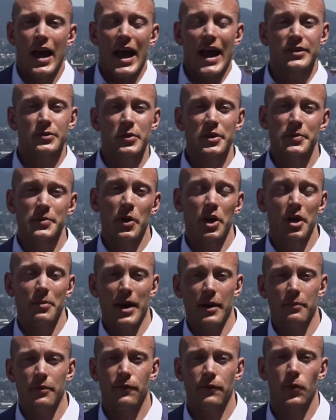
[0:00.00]
As we spoke
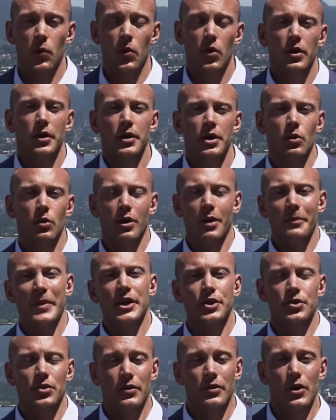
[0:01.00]
about before, you want to
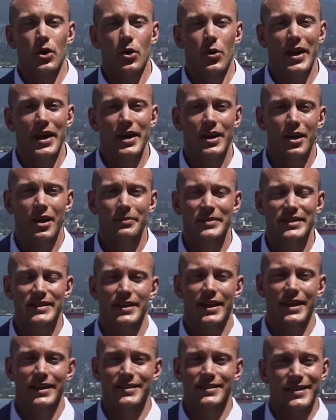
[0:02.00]
make sure that your income
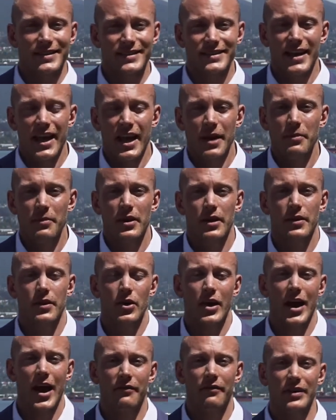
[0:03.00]
stays the same and
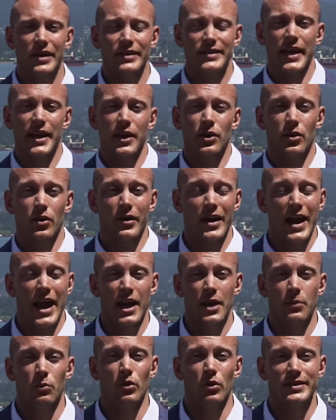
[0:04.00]
that you haven't taken on
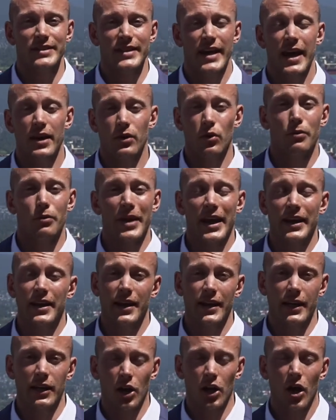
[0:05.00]
any more debt or made
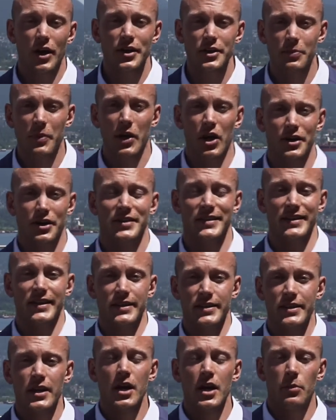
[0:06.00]
any large
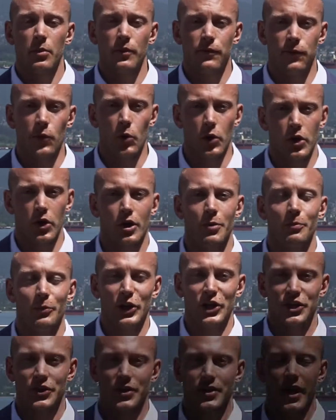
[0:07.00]
purchases before your
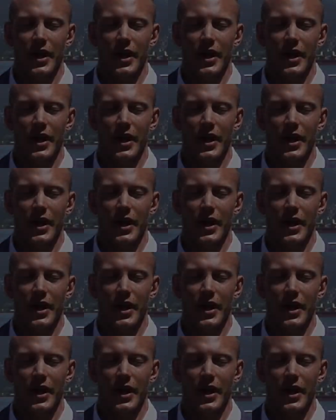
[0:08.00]
completion